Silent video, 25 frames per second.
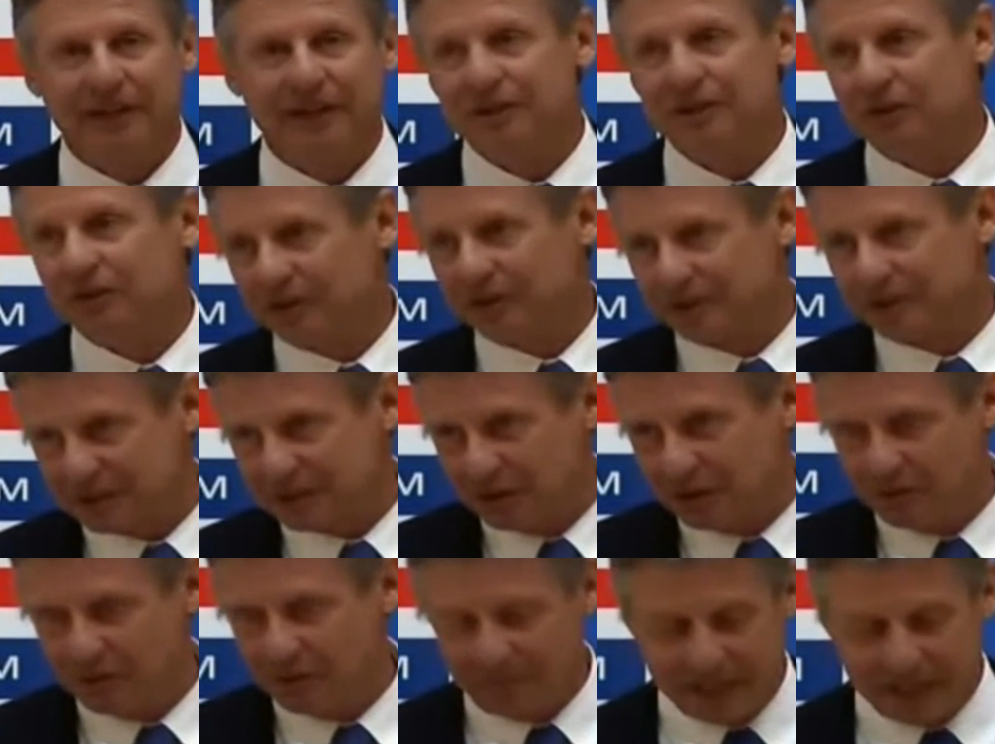Thank you to
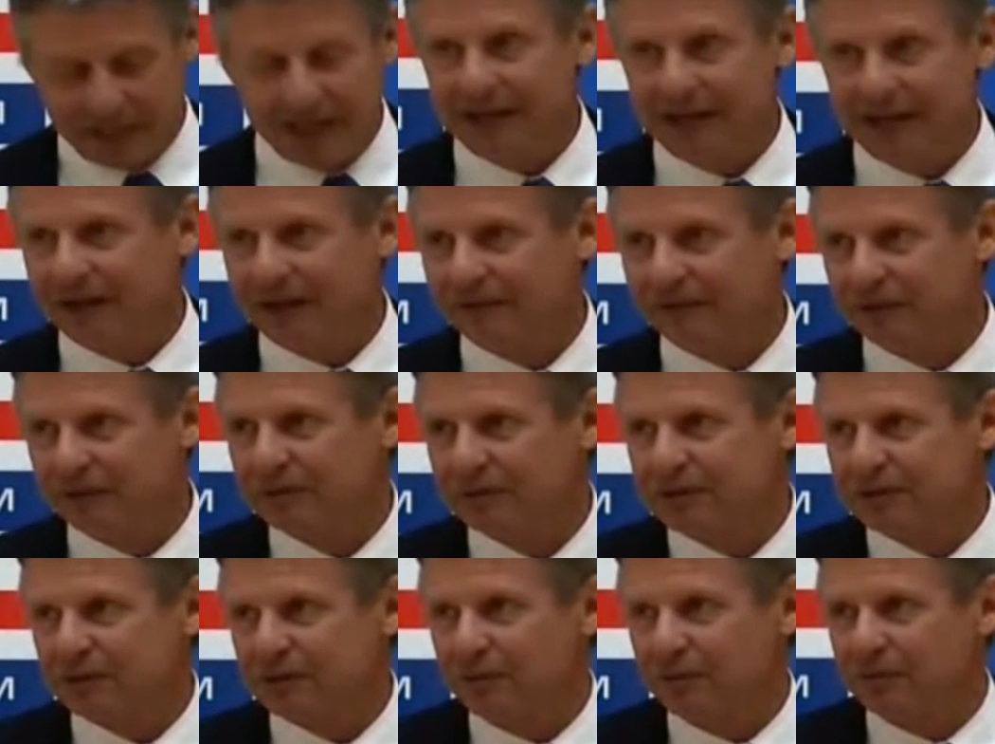so many of
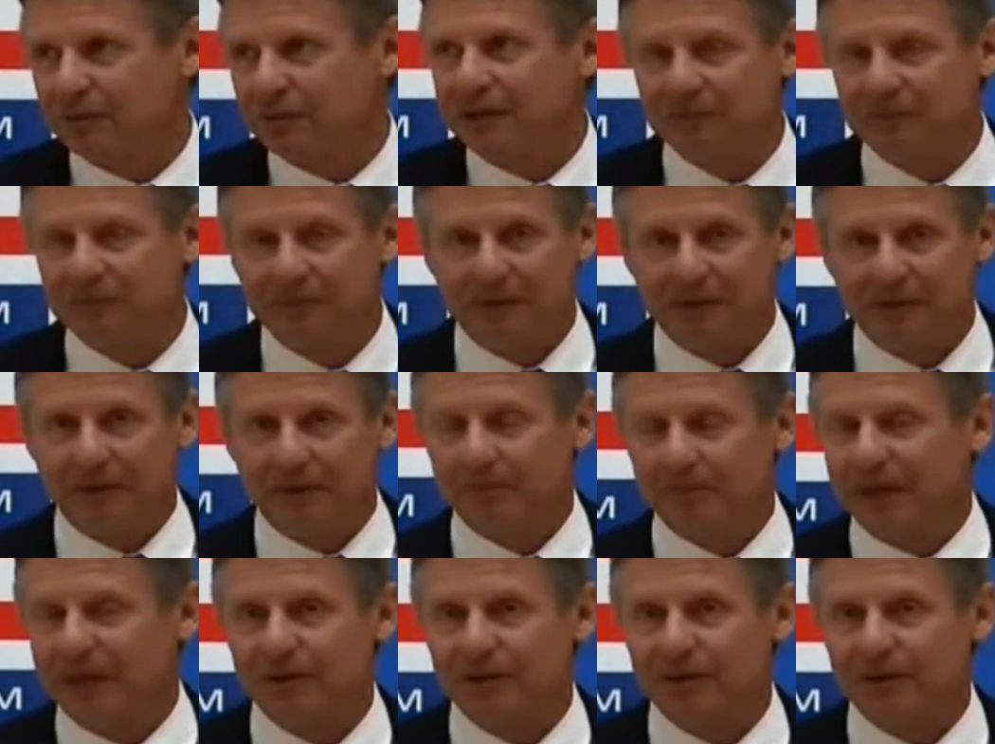you, so many of